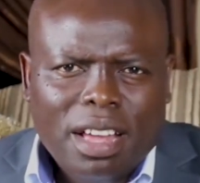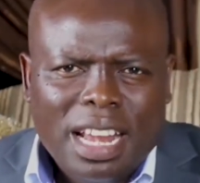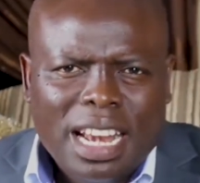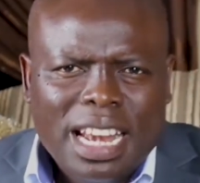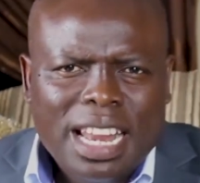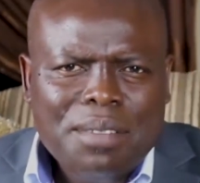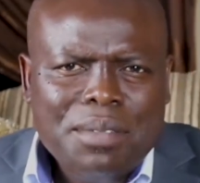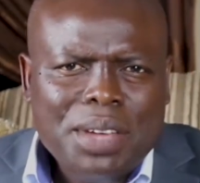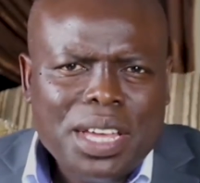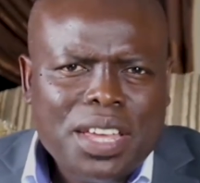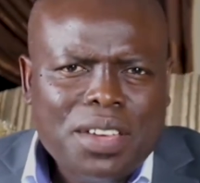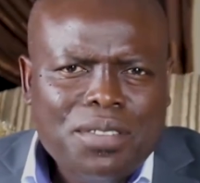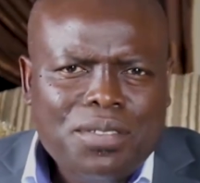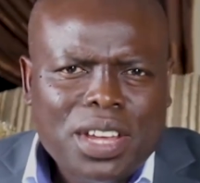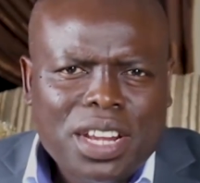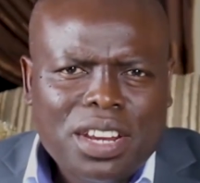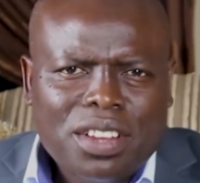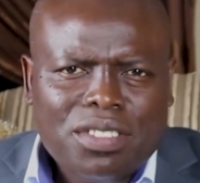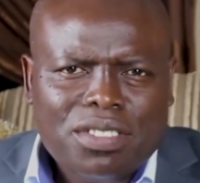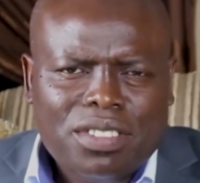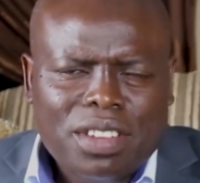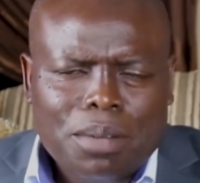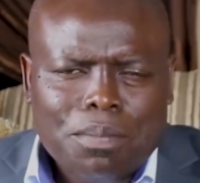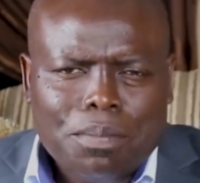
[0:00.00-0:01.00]
Let me give you an
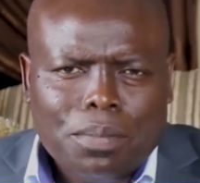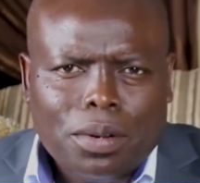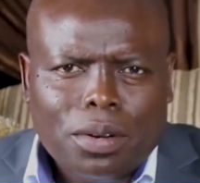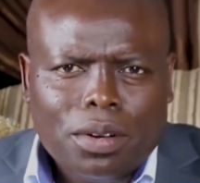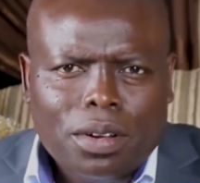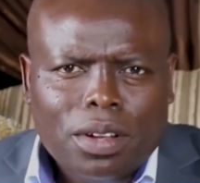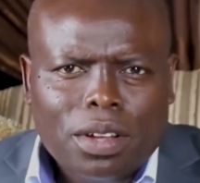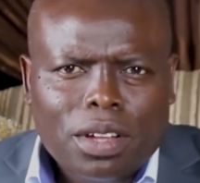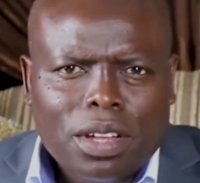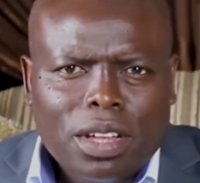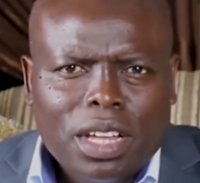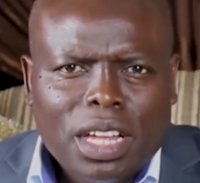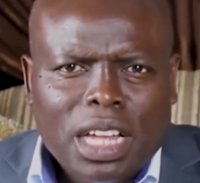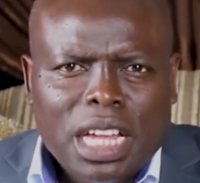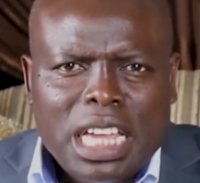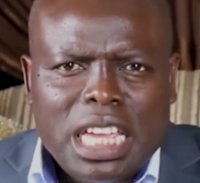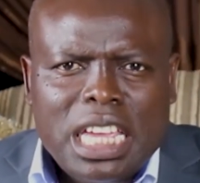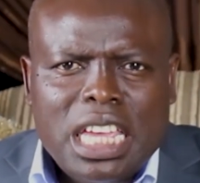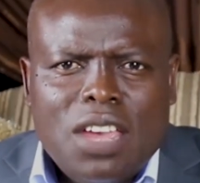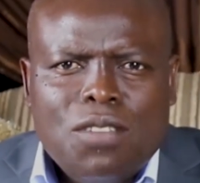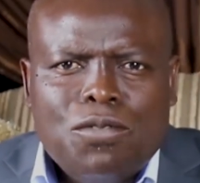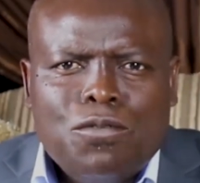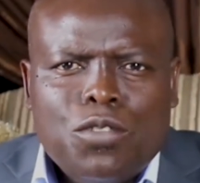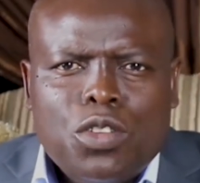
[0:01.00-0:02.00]
example.
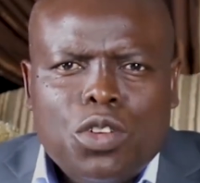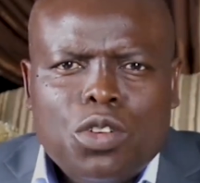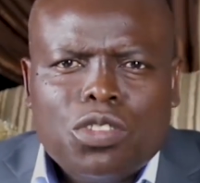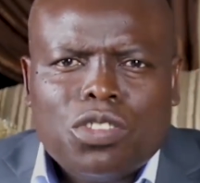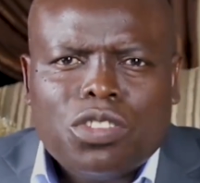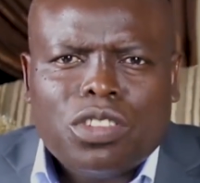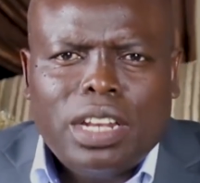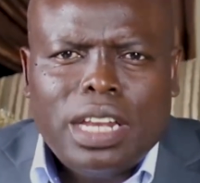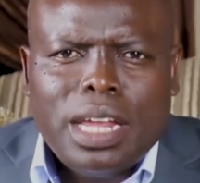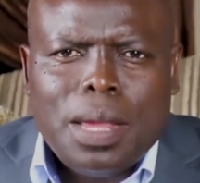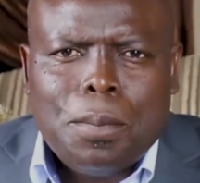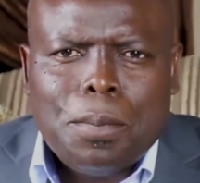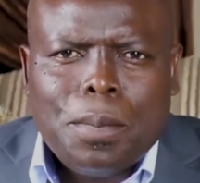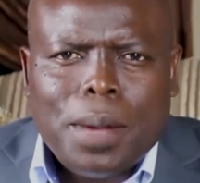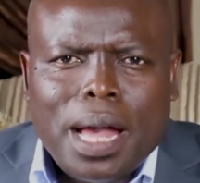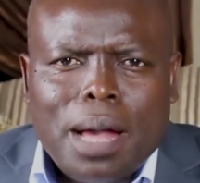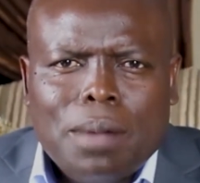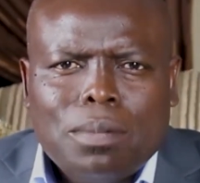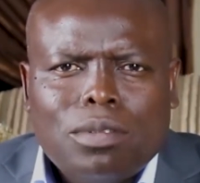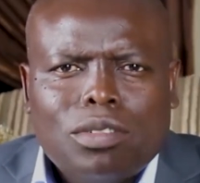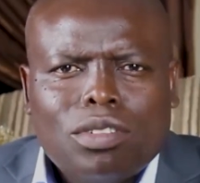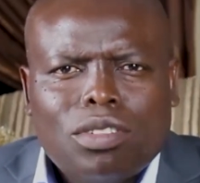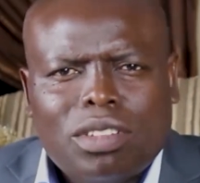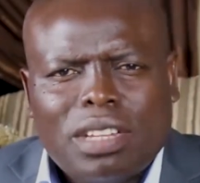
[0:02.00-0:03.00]
If you sleep
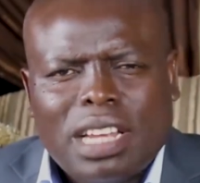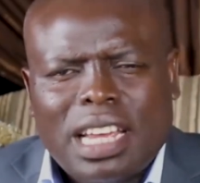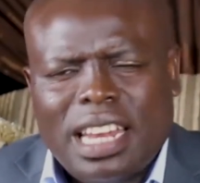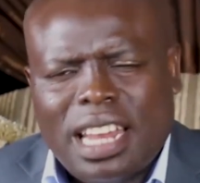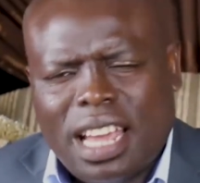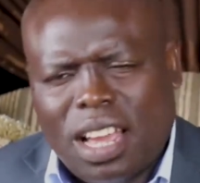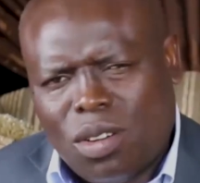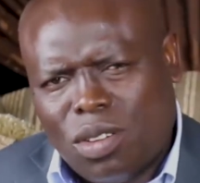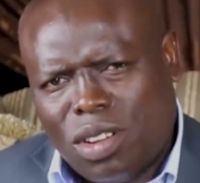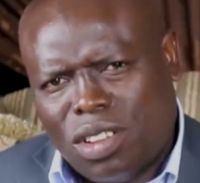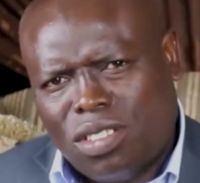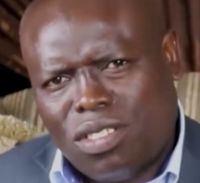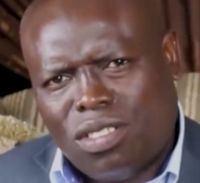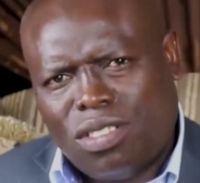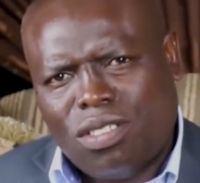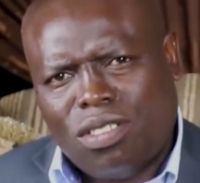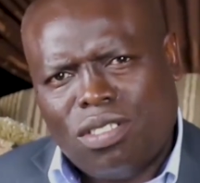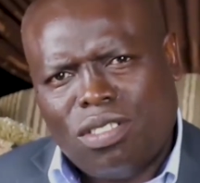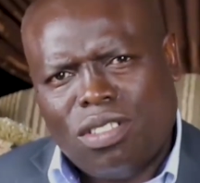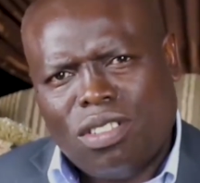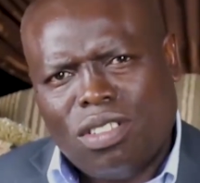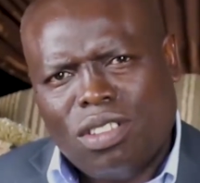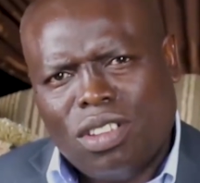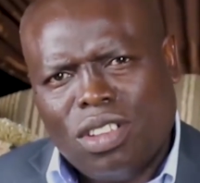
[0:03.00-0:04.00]
up to 10
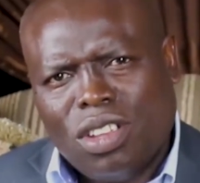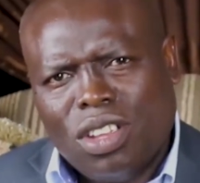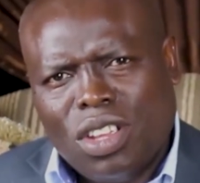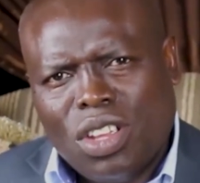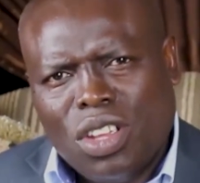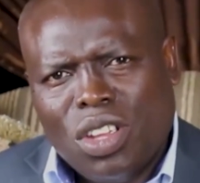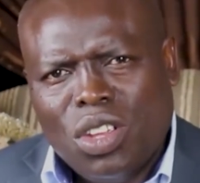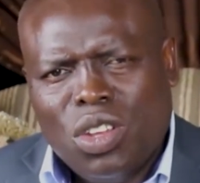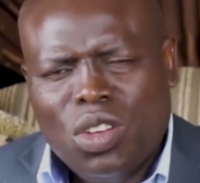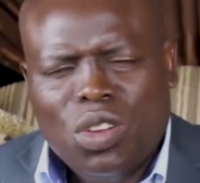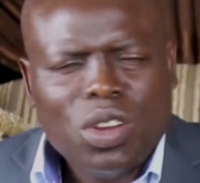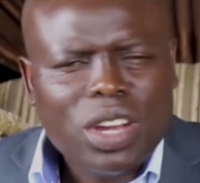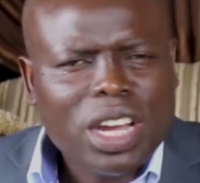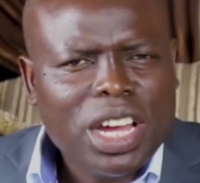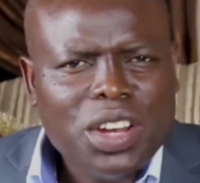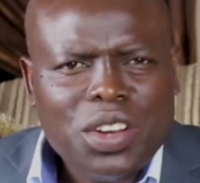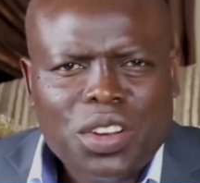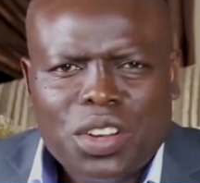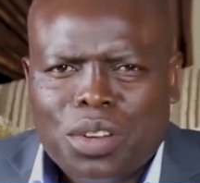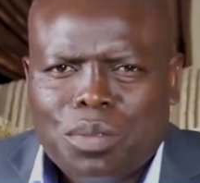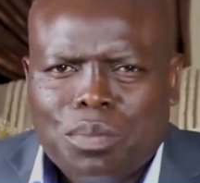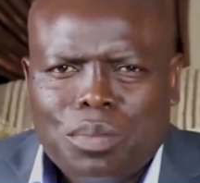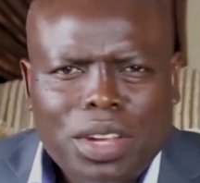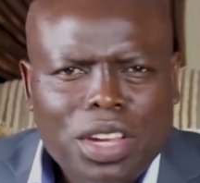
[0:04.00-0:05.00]
hours, you
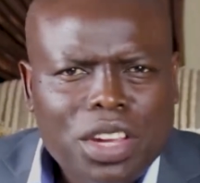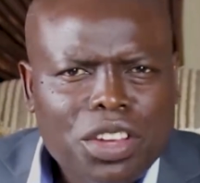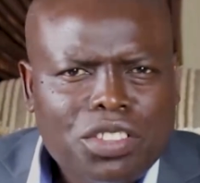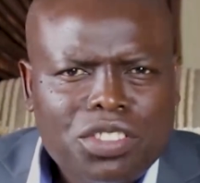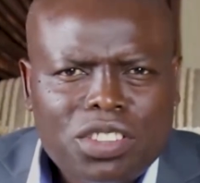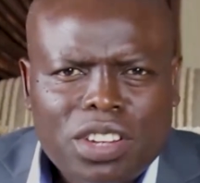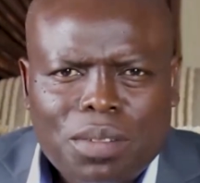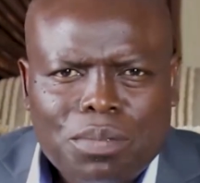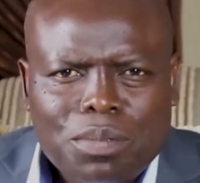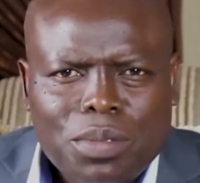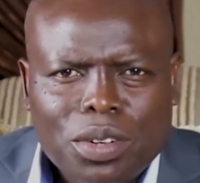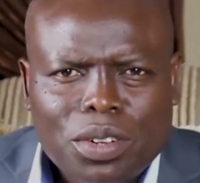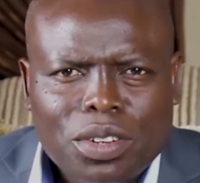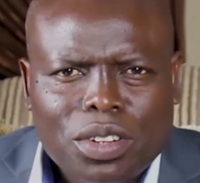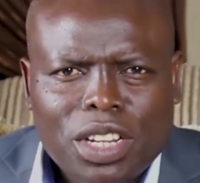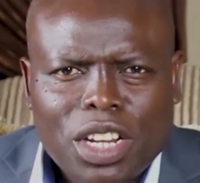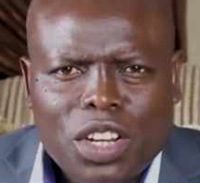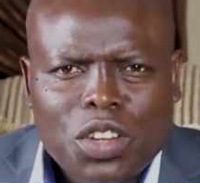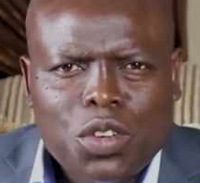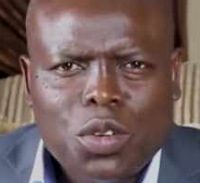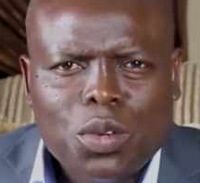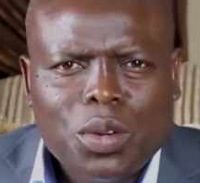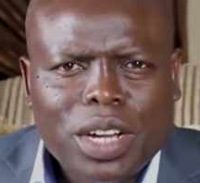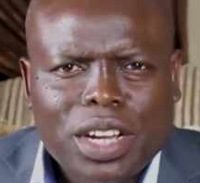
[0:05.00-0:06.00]
cannot be a champion
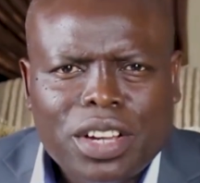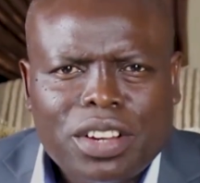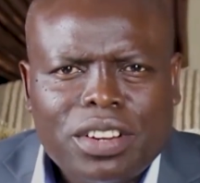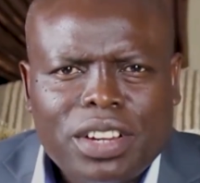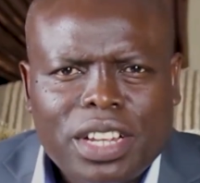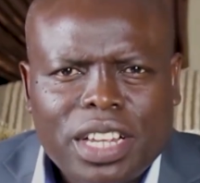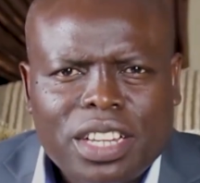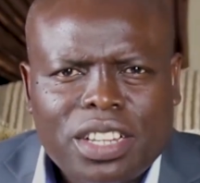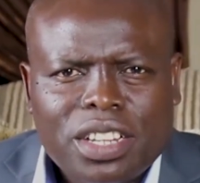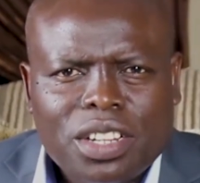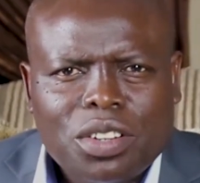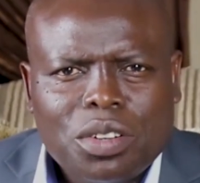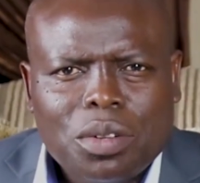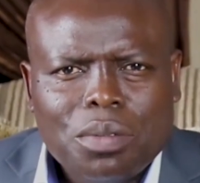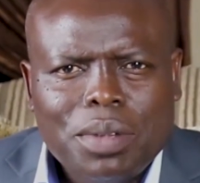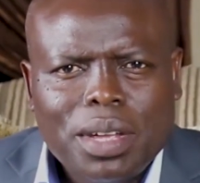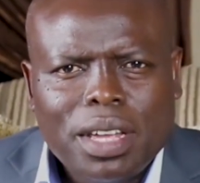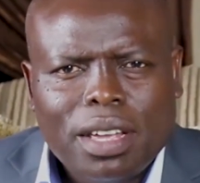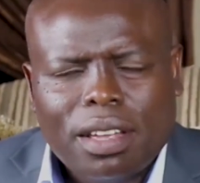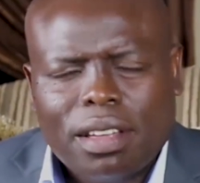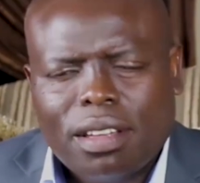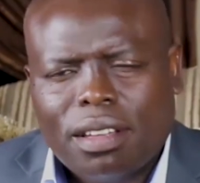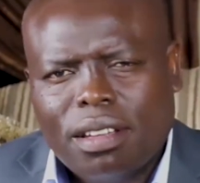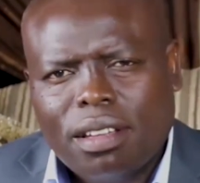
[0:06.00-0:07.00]
that you were created to
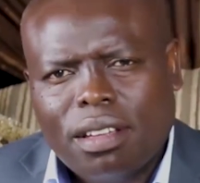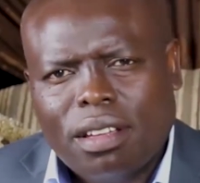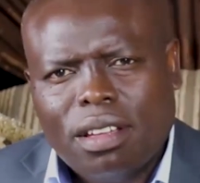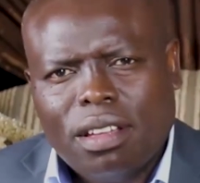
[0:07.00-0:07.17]
be.